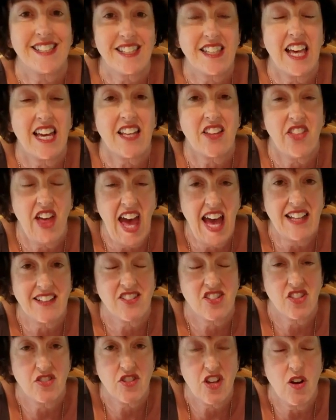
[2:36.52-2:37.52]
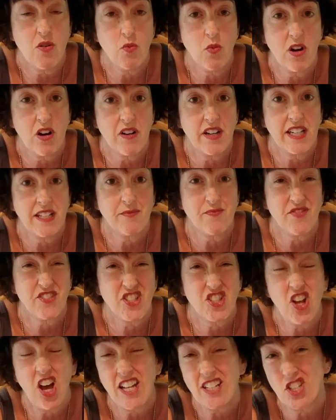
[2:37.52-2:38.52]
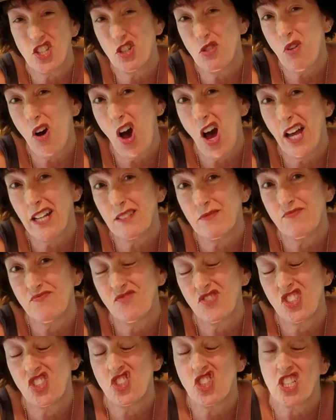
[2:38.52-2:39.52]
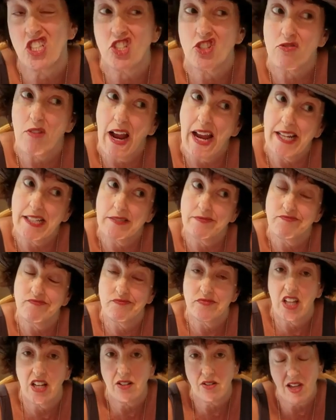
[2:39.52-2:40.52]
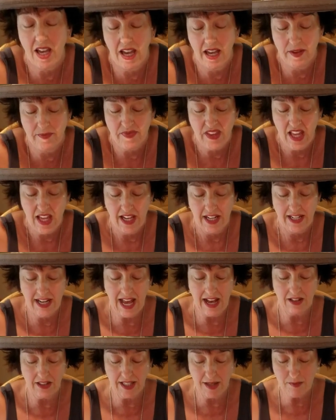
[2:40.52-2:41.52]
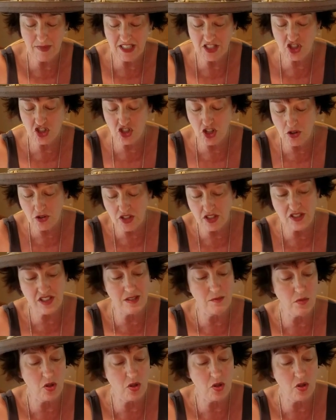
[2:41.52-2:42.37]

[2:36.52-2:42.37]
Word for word: like that. So don't worry. It's not too hot. It's just right. Okay. Now let me show you some